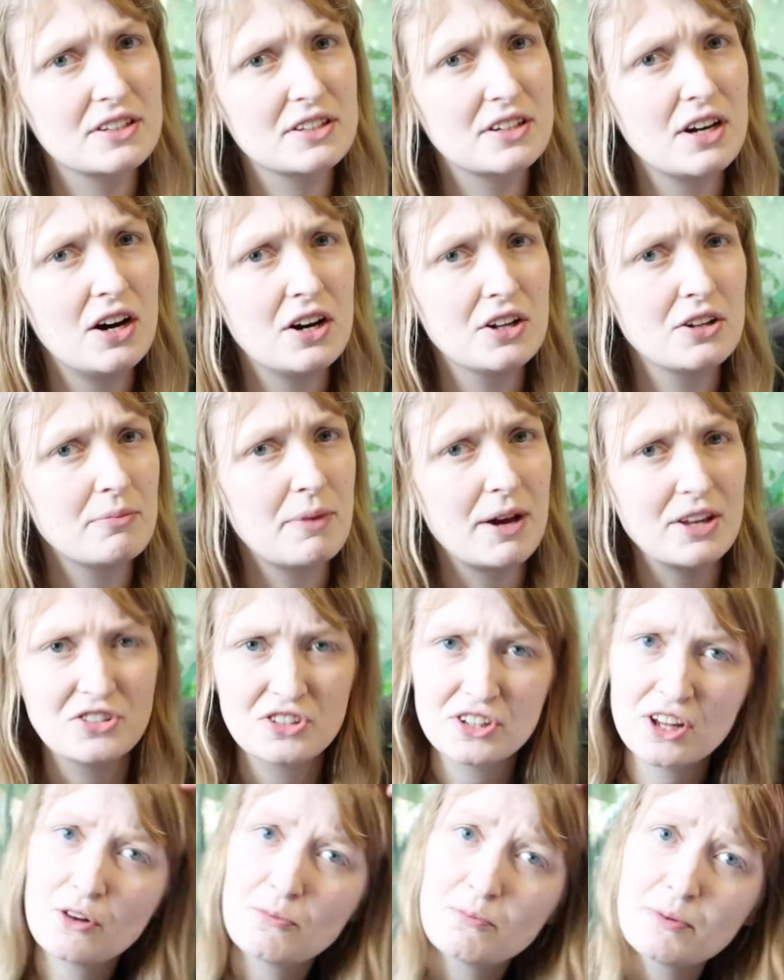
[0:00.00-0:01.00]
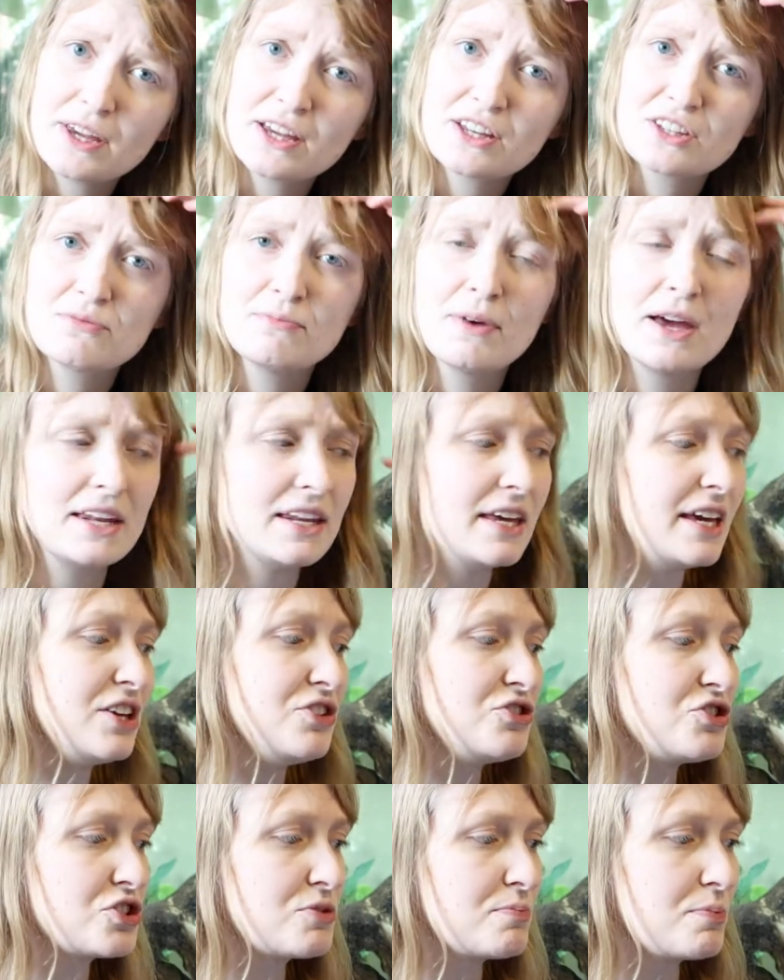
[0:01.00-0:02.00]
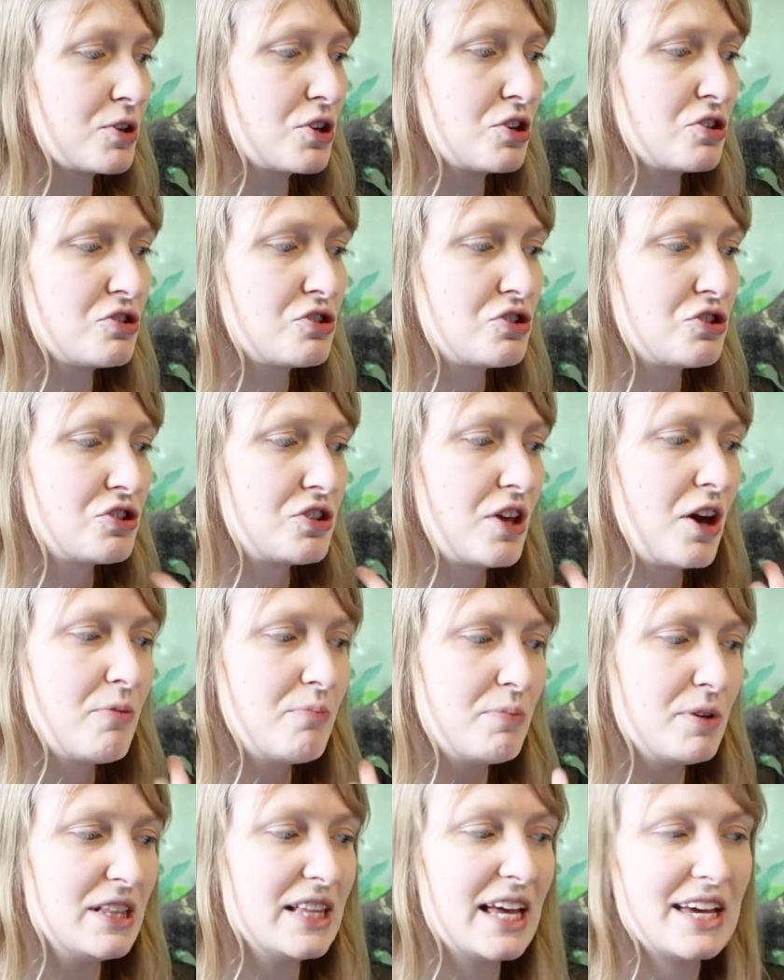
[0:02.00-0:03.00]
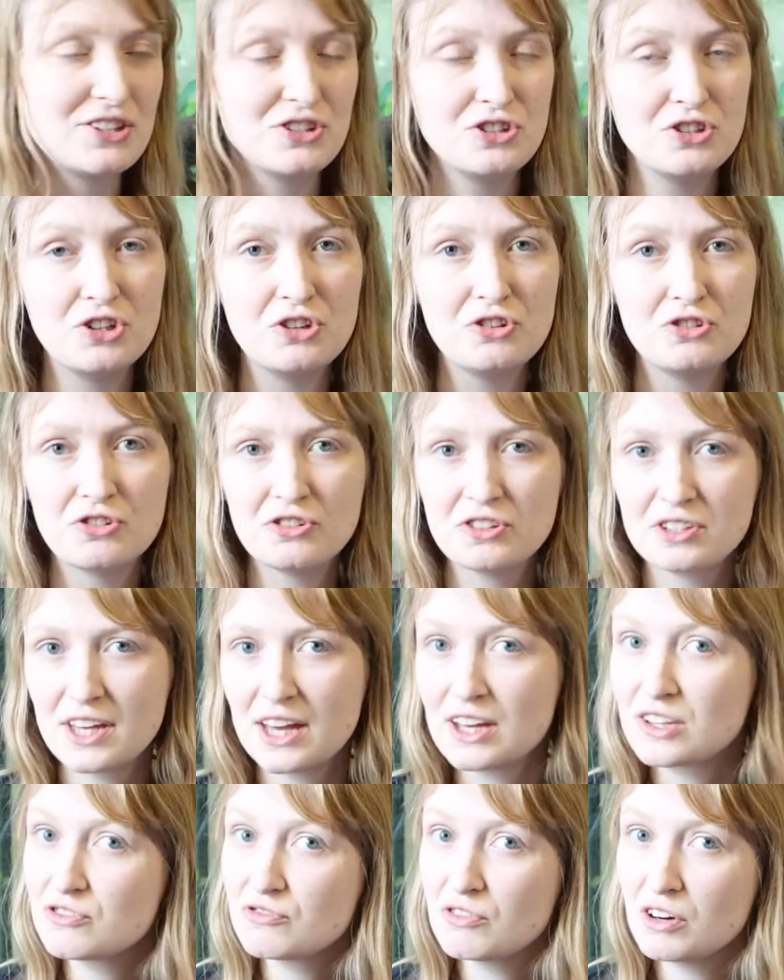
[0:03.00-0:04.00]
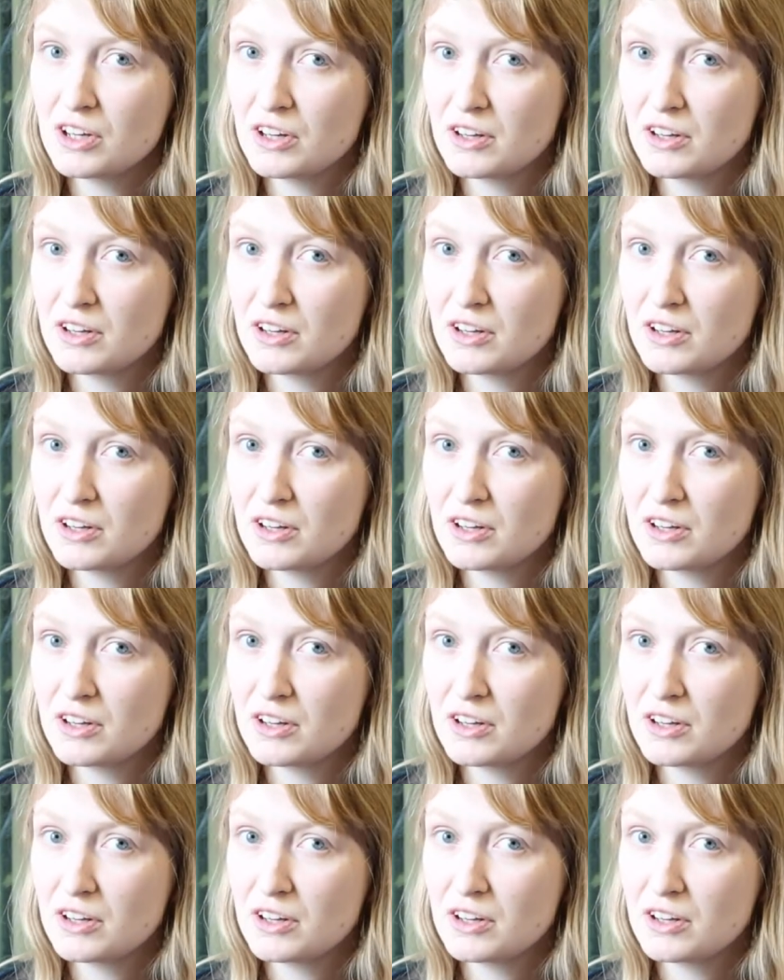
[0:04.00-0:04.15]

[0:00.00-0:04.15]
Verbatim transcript: can't imagine there'd be as many just because there'd be less nutrients that's